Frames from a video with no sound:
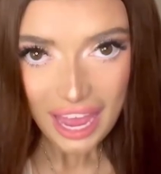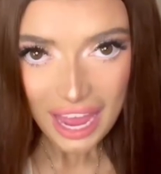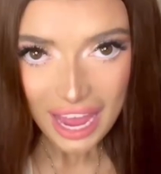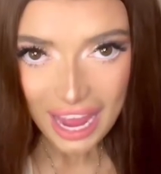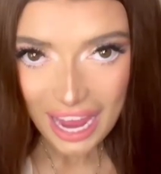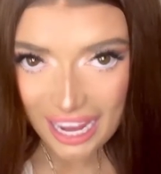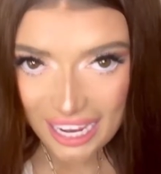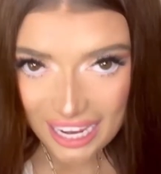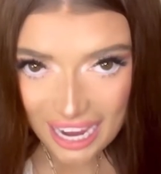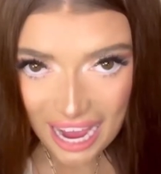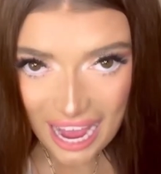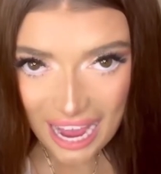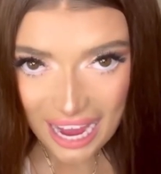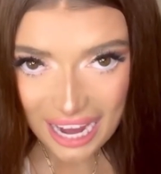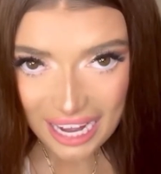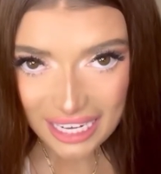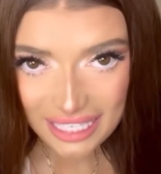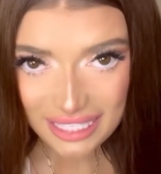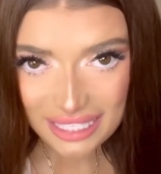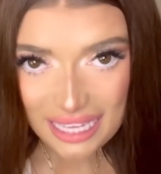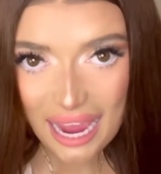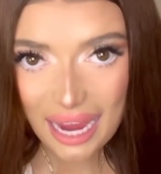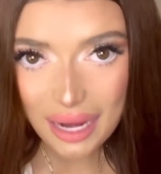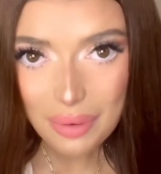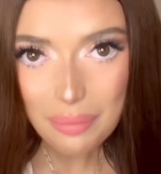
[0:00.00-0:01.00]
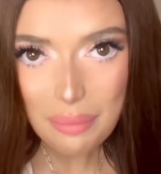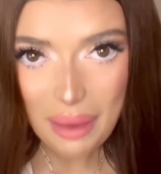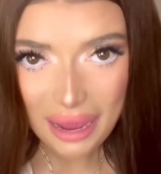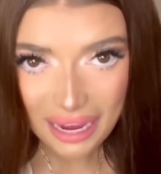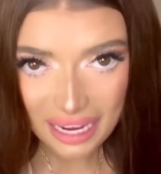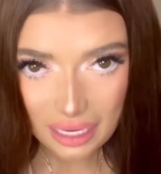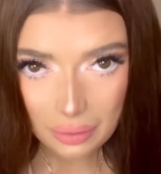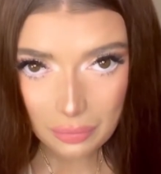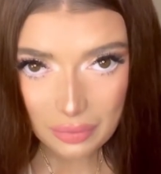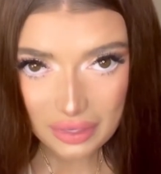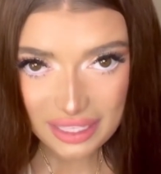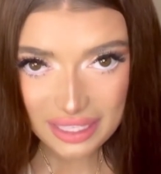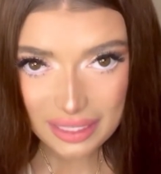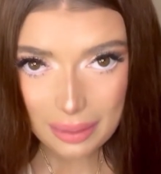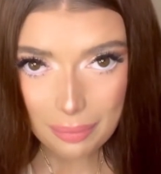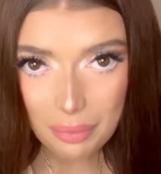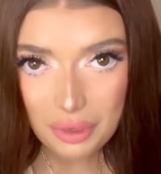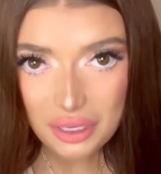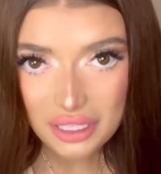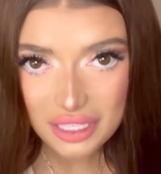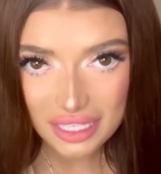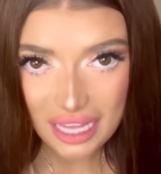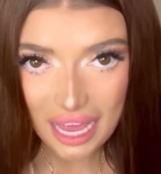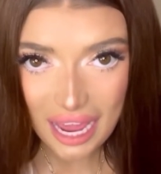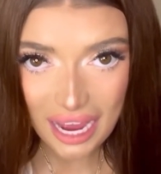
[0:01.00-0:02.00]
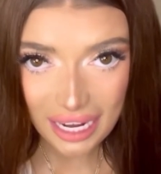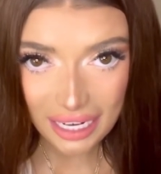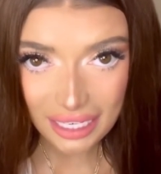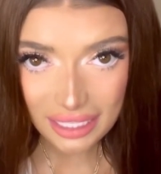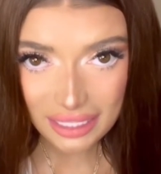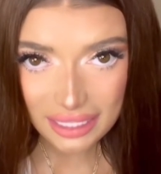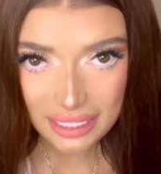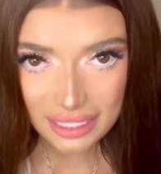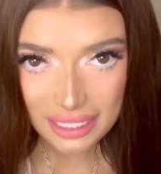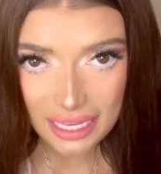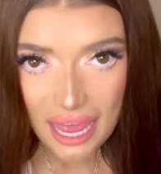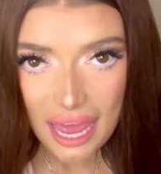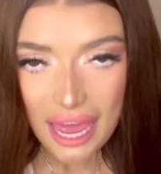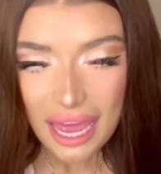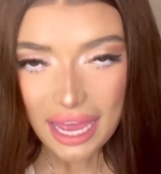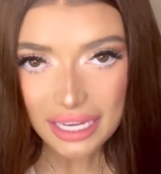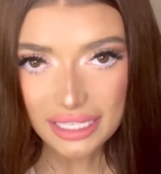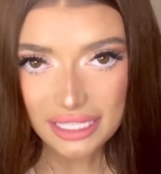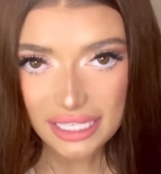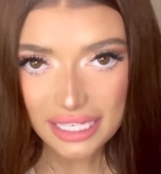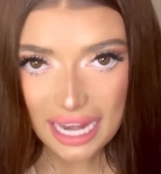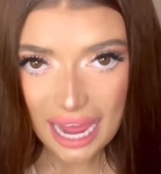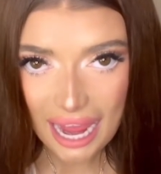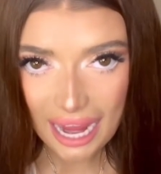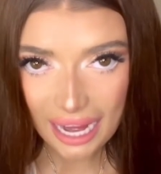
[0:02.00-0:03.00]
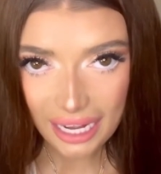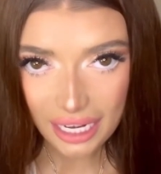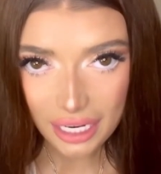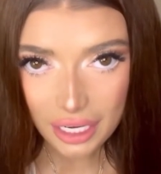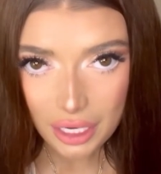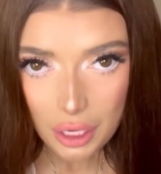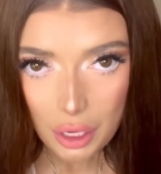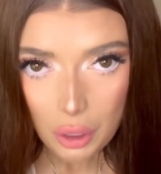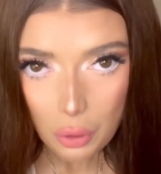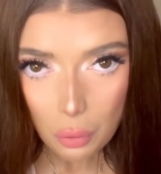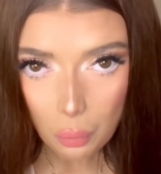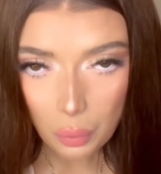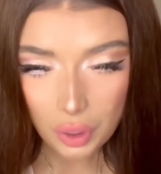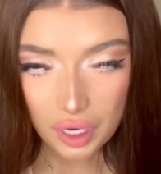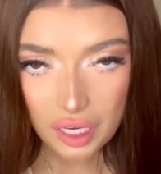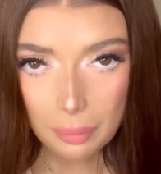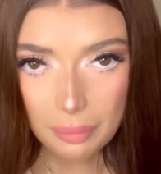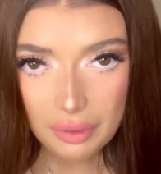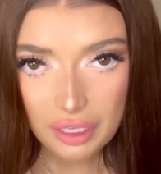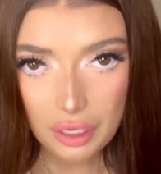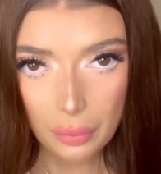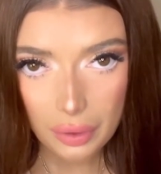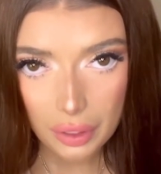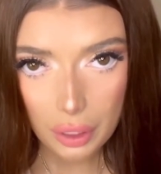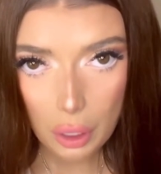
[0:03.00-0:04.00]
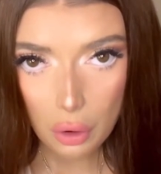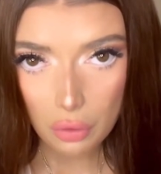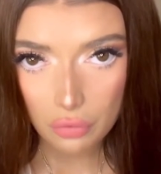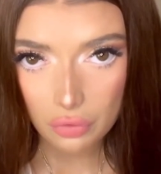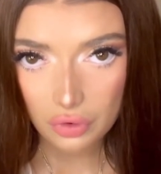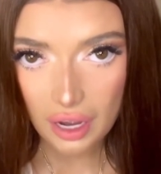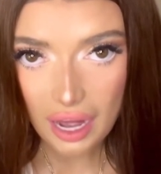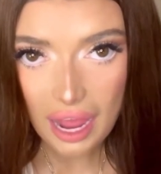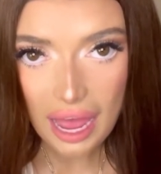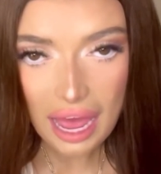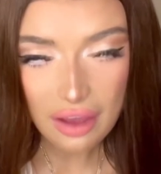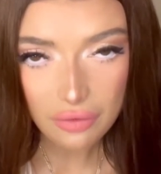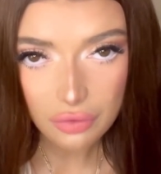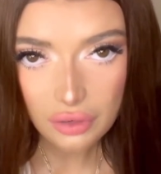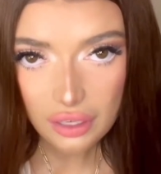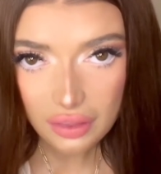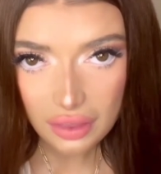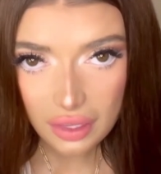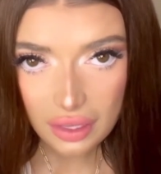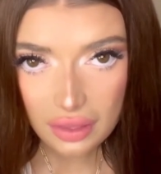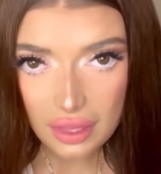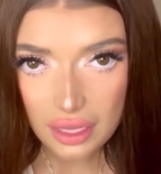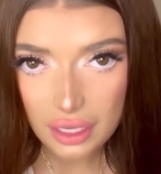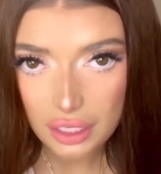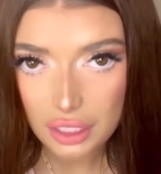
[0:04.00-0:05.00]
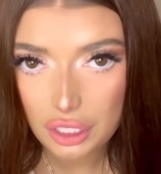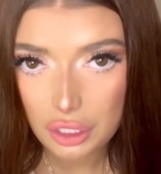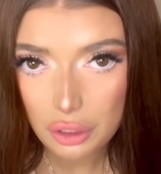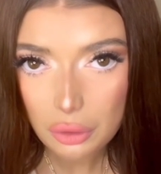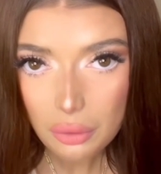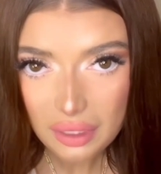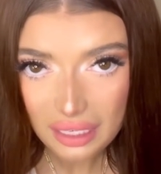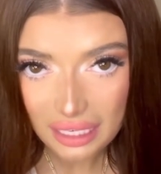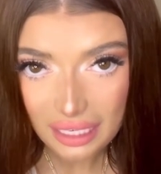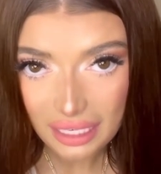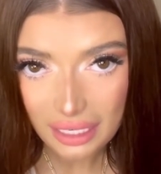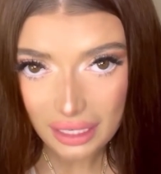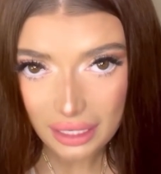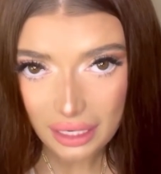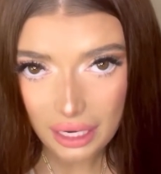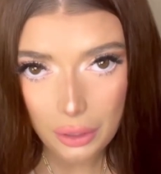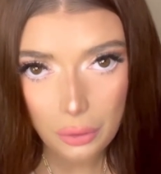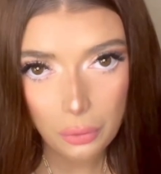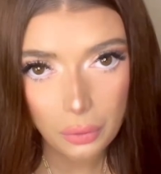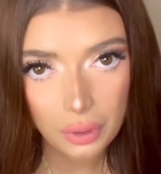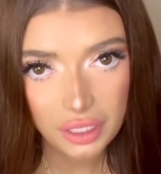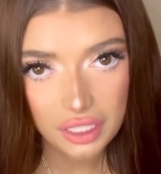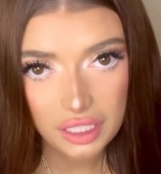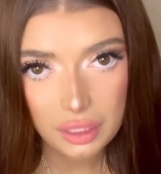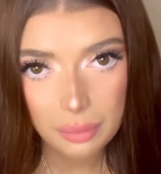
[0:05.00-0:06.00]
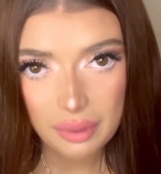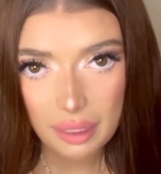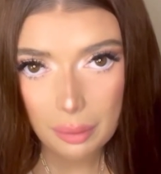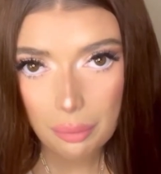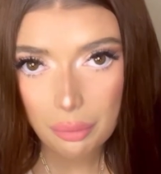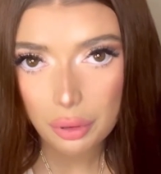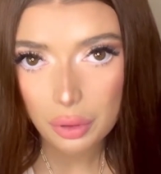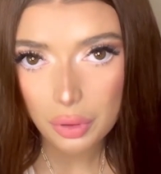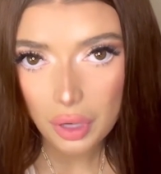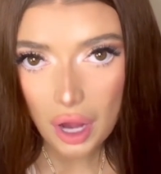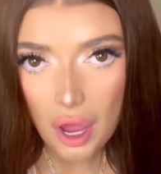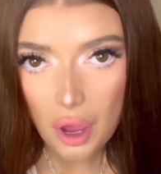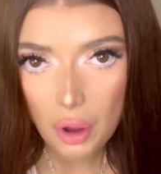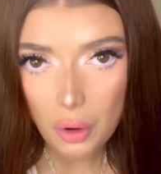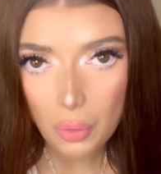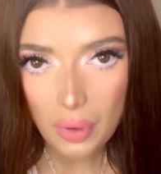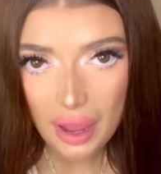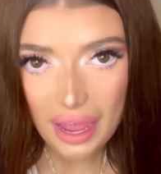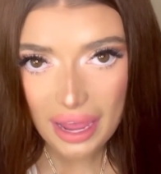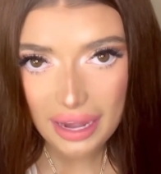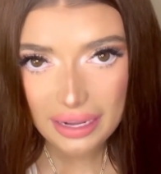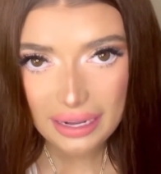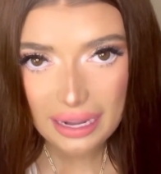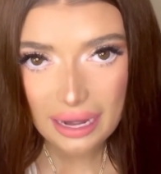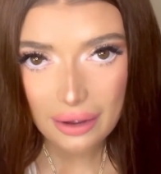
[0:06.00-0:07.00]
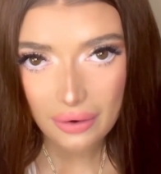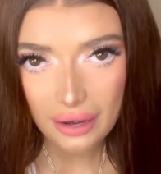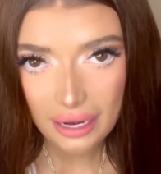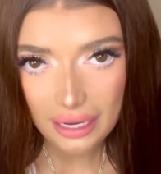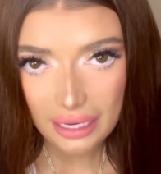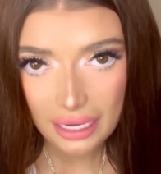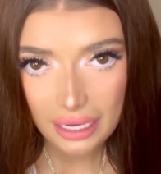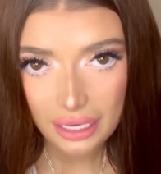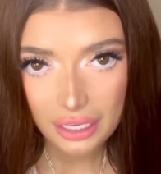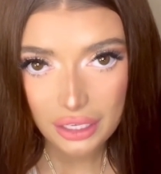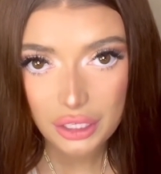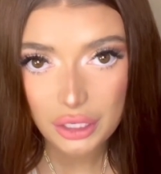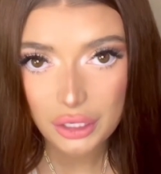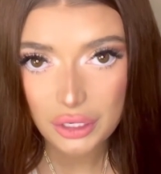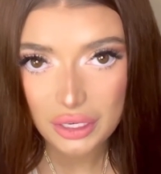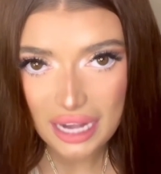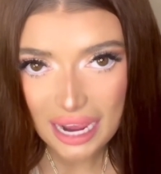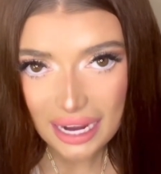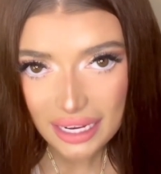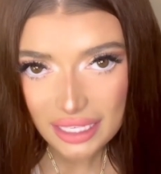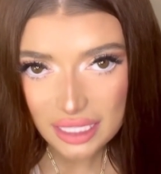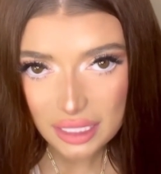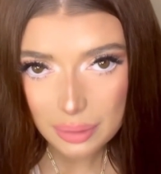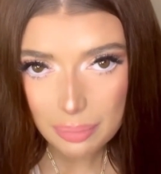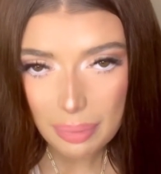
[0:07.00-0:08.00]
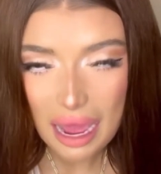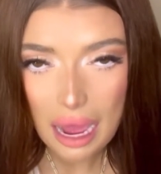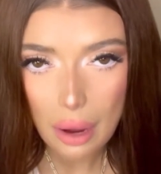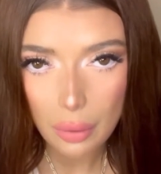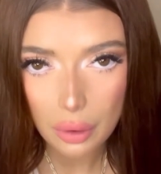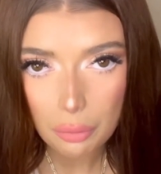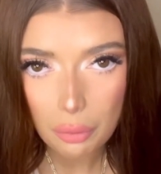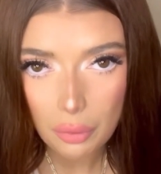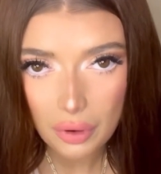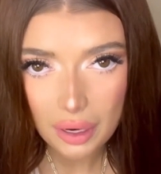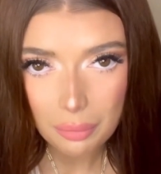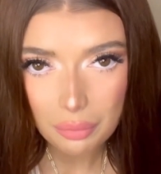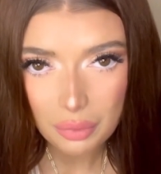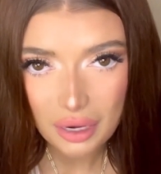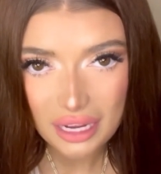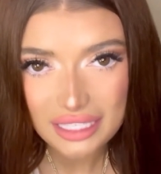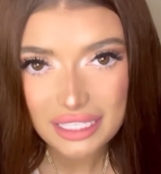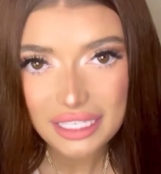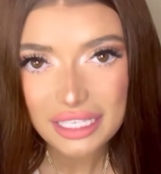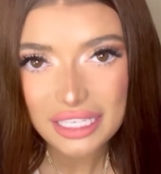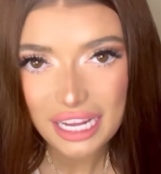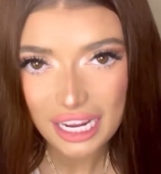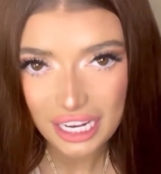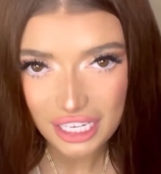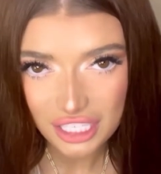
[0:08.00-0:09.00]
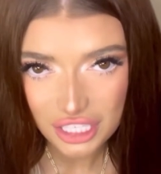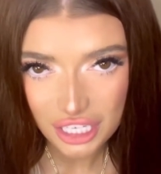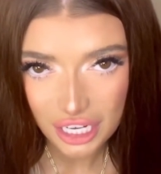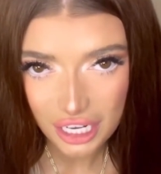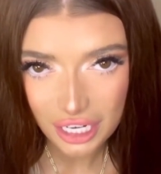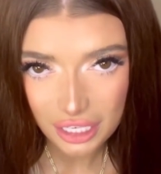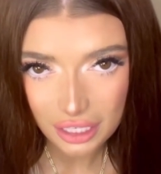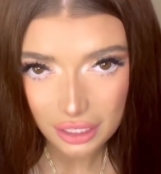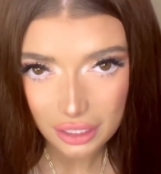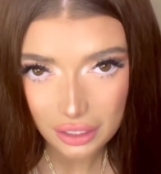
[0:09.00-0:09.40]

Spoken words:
Hey guys, I'm Megan with Simple Slides, and today we're going to be going over everything that you need in order to be a pro at narrating your next PowerPoint presentation.